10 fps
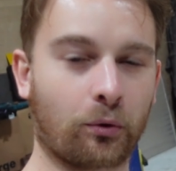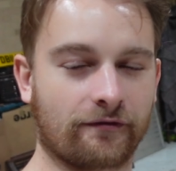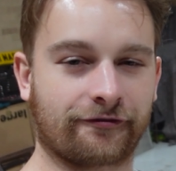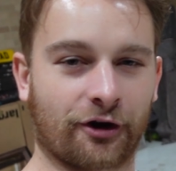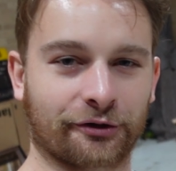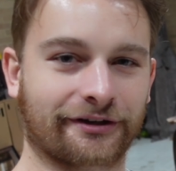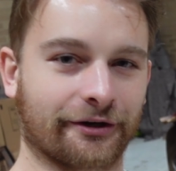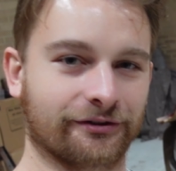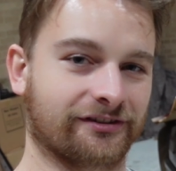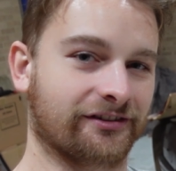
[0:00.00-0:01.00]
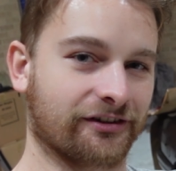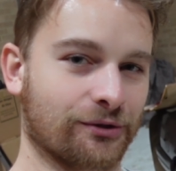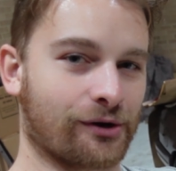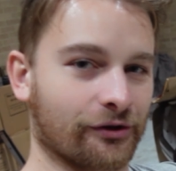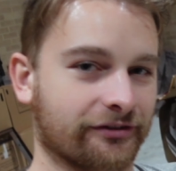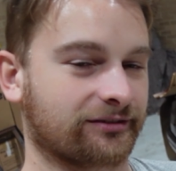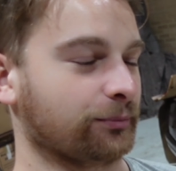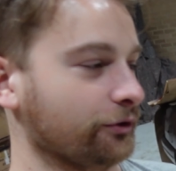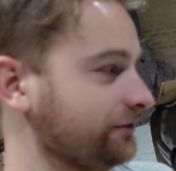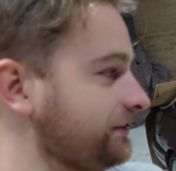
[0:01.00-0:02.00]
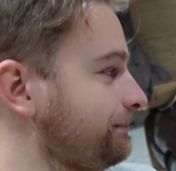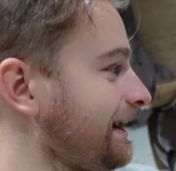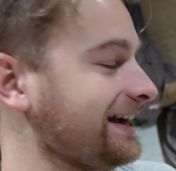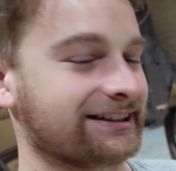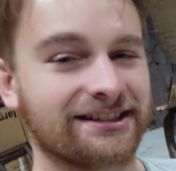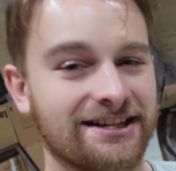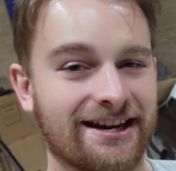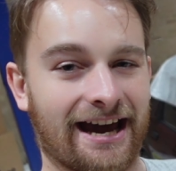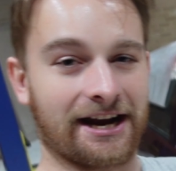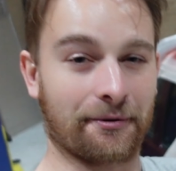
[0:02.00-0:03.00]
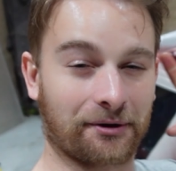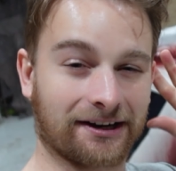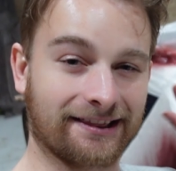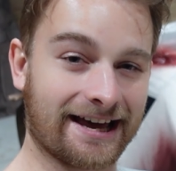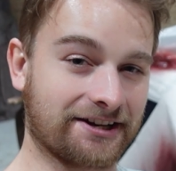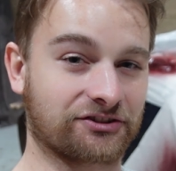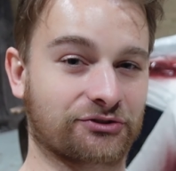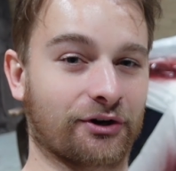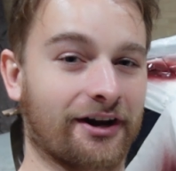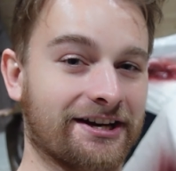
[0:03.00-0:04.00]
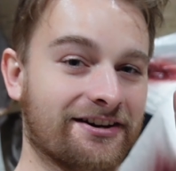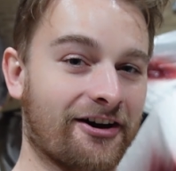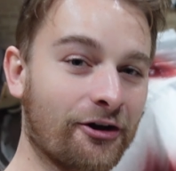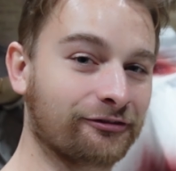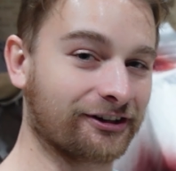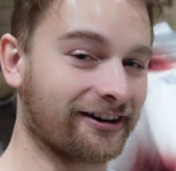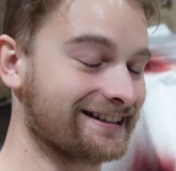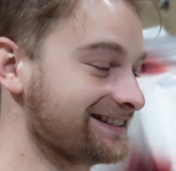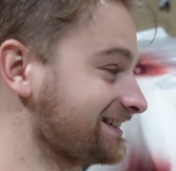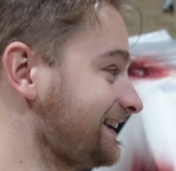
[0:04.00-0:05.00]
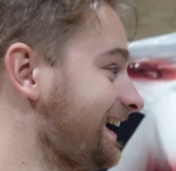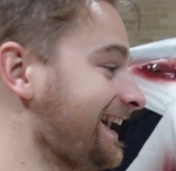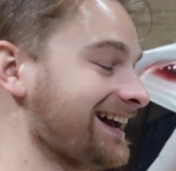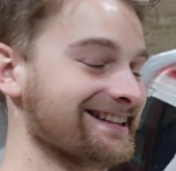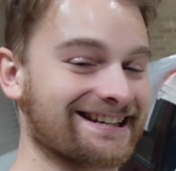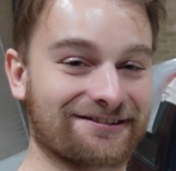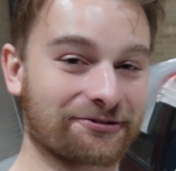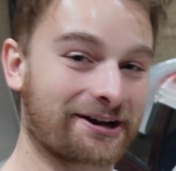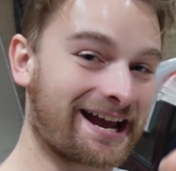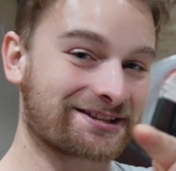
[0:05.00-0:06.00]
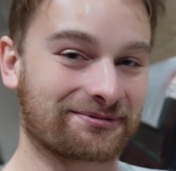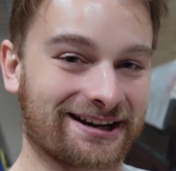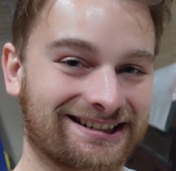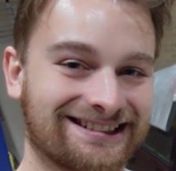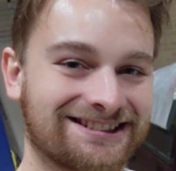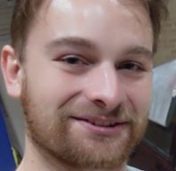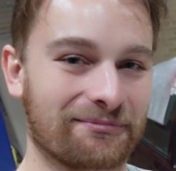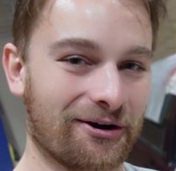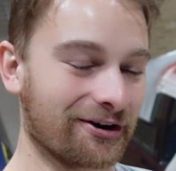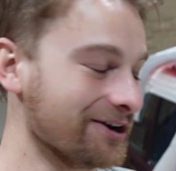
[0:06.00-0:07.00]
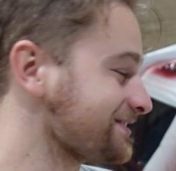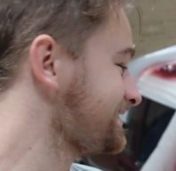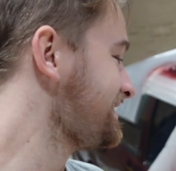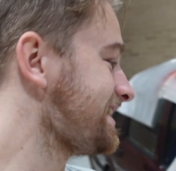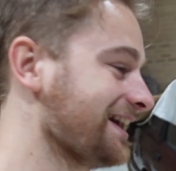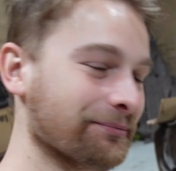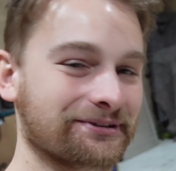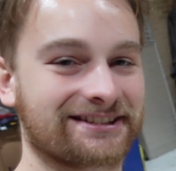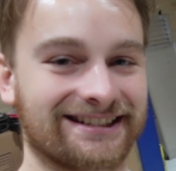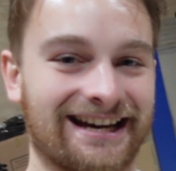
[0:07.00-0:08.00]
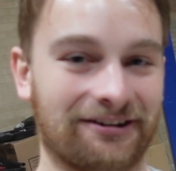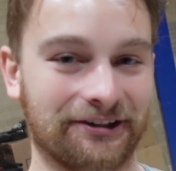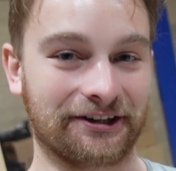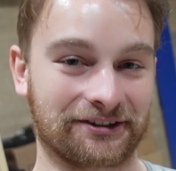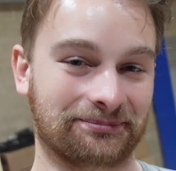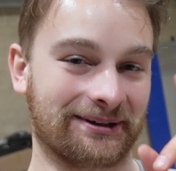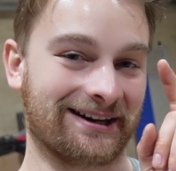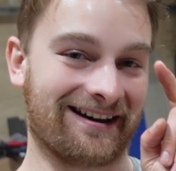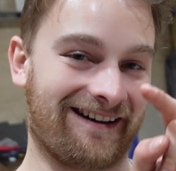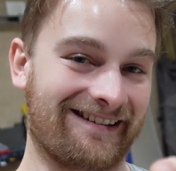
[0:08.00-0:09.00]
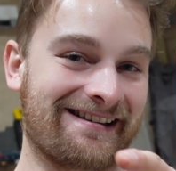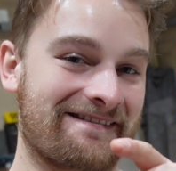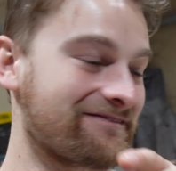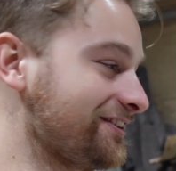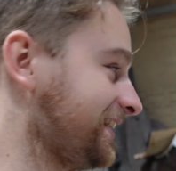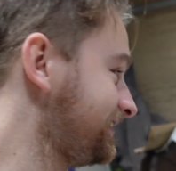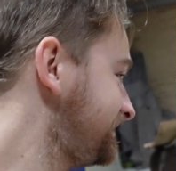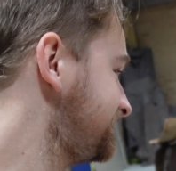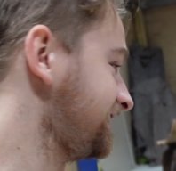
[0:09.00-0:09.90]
one final coat to do on the spoiler at the back, and then we're gonna let this dry overnight, and yeah, we'll catch back tomorrow and we'll see how it looks. But I think this is